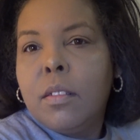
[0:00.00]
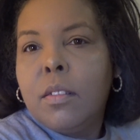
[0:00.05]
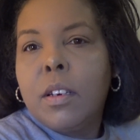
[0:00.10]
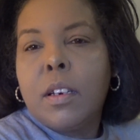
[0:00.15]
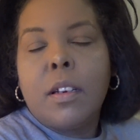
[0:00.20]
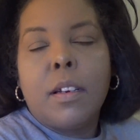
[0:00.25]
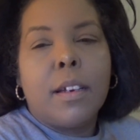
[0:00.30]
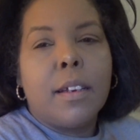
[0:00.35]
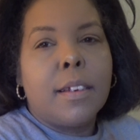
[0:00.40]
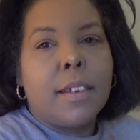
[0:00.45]
I'm
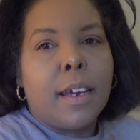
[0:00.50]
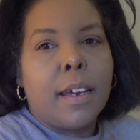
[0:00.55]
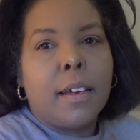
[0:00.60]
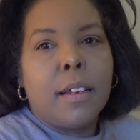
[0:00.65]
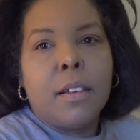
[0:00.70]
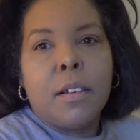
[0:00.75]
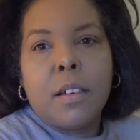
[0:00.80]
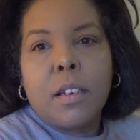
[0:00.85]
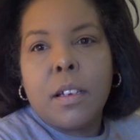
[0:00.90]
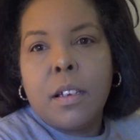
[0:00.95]
going to take
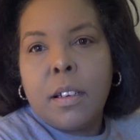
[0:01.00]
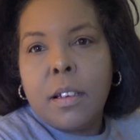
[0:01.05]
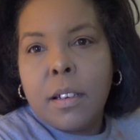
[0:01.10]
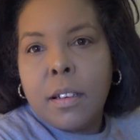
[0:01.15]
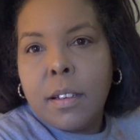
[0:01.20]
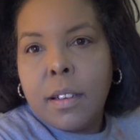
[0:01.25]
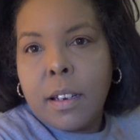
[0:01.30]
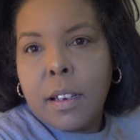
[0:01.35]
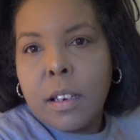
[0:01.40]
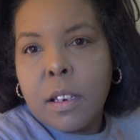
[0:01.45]
a look
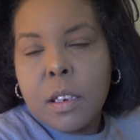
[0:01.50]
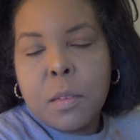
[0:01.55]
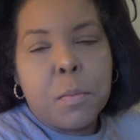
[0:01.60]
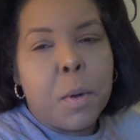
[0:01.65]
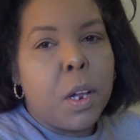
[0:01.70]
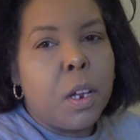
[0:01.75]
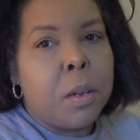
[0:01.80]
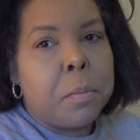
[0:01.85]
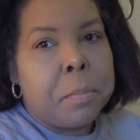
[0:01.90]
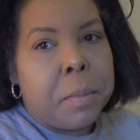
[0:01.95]
at a
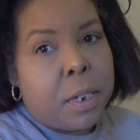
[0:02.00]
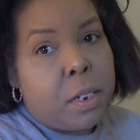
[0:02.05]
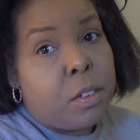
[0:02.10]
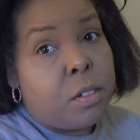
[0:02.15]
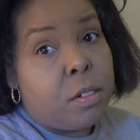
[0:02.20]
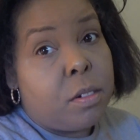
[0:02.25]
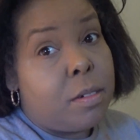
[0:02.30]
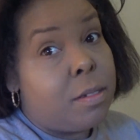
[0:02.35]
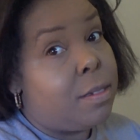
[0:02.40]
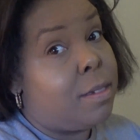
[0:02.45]
smaller
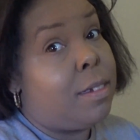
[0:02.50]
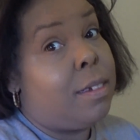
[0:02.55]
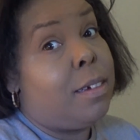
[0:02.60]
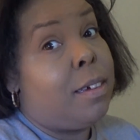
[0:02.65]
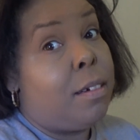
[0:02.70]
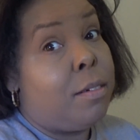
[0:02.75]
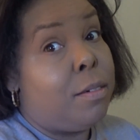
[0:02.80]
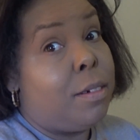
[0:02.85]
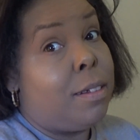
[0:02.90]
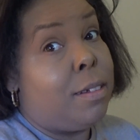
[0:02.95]
picture, see
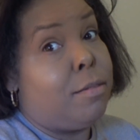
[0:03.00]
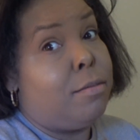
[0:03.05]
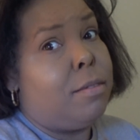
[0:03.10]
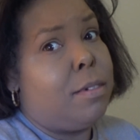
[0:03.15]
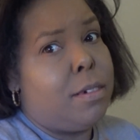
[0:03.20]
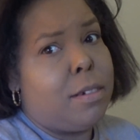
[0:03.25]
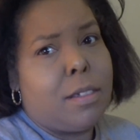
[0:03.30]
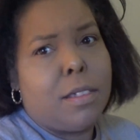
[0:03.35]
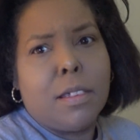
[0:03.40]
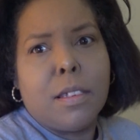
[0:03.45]
how well it
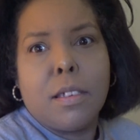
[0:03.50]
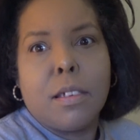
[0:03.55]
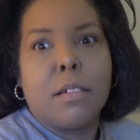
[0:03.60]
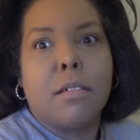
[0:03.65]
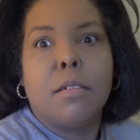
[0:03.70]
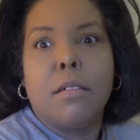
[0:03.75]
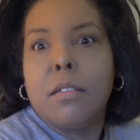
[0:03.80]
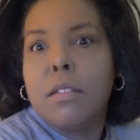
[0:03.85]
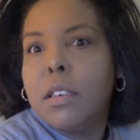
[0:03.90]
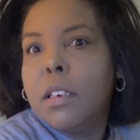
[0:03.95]
works. It's
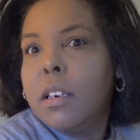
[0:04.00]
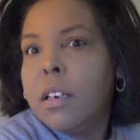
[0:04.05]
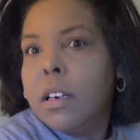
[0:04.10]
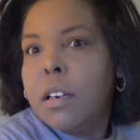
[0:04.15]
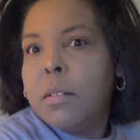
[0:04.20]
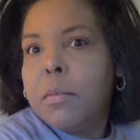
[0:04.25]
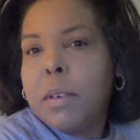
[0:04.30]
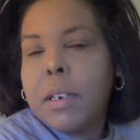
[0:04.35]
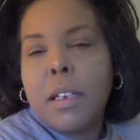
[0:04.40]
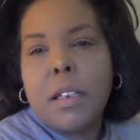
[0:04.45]
like,
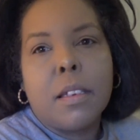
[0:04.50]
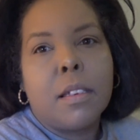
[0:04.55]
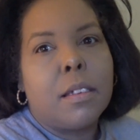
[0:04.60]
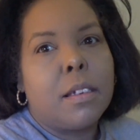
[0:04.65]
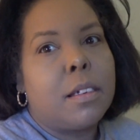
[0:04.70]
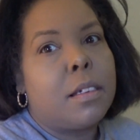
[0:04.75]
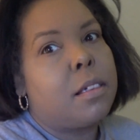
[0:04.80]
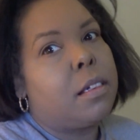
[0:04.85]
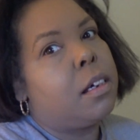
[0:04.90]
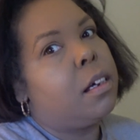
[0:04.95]
because
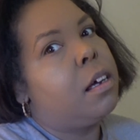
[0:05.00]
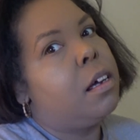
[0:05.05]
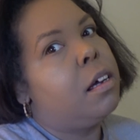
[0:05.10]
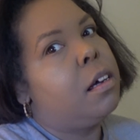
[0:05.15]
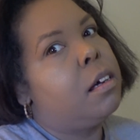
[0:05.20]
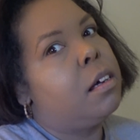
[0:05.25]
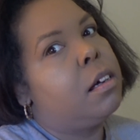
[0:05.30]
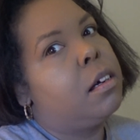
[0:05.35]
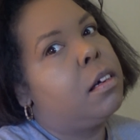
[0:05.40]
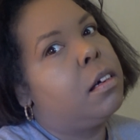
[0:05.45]
there's a...
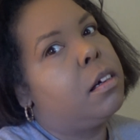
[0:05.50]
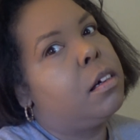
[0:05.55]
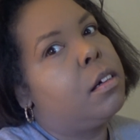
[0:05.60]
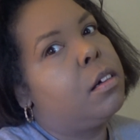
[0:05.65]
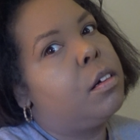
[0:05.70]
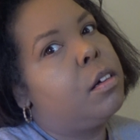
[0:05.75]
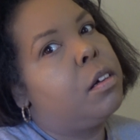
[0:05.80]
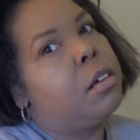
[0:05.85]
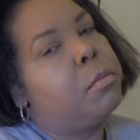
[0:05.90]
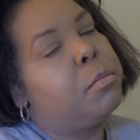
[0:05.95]

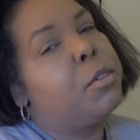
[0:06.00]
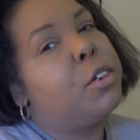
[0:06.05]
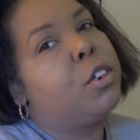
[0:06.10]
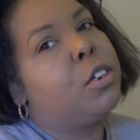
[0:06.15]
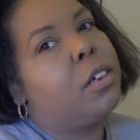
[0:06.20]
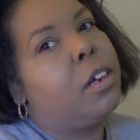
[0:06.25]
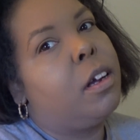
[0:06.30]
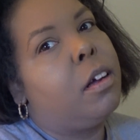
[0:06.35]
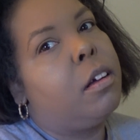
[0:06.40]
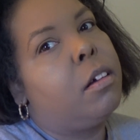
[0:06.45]

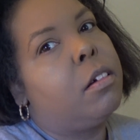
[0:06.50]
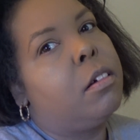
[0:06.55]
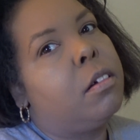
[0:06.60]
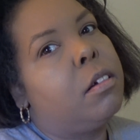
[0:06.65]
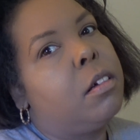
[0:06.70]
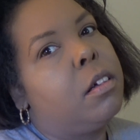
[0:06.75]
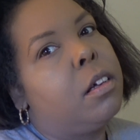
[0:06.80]
Michelle.